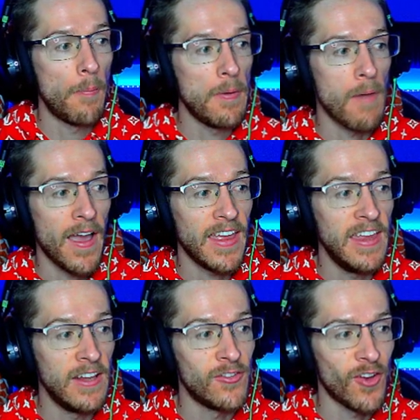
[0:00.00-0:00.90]
be back
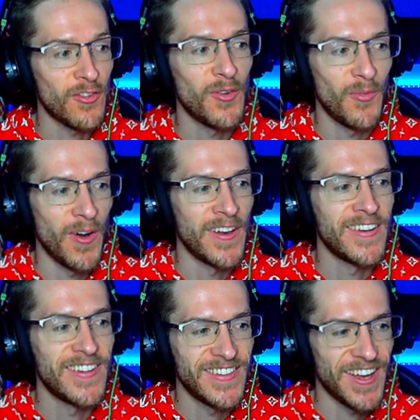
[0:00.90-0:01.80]
in just 1
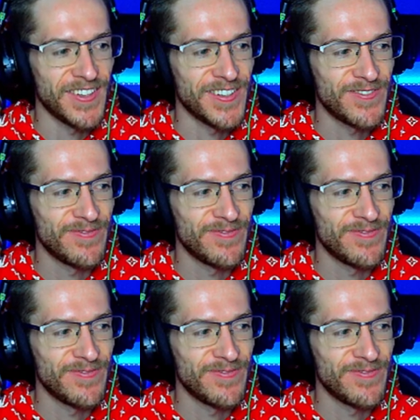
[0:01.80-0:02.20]
second.